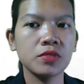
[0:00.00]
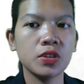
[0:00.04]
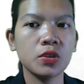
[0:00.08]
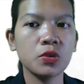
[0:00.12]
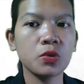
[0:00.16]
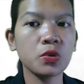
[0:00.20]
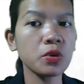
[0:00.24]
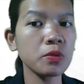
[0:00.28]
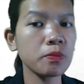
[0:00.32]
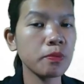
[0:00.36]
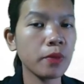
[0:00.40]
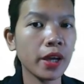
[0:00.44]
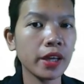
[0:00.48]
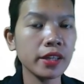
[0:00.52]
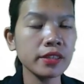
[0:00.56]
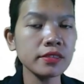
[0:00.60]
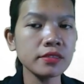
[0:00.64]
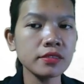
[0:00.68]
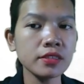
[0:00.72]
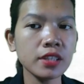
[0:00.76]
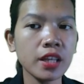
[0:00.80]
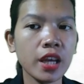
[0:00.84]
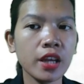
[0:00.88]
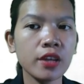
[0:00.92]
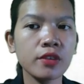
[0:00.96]
urban
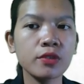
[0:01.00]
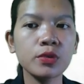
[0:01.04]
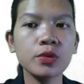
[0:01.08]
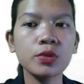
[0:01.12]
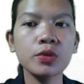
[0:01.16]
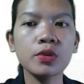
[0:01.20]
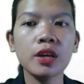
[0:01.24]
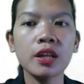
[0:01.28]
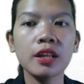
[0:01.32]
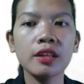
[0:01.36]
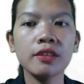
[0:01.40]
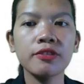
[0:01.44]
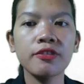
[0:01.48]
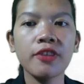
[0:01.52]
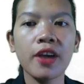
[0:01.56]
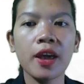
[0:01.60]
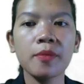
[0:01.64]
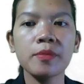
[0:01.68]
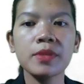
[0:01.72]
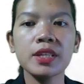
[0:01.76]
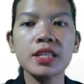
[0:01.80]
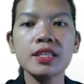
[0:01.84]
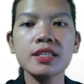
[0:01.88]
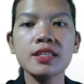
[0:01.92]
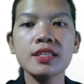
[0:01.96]
and rural
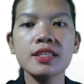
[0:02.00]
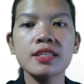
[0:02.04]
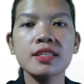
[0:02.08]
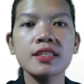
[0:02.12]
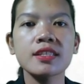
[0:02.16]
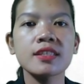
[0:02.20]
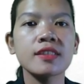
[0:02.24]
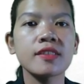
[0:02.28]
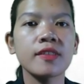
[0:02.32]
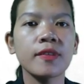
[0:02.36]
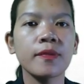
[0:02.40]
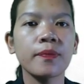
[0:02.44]
families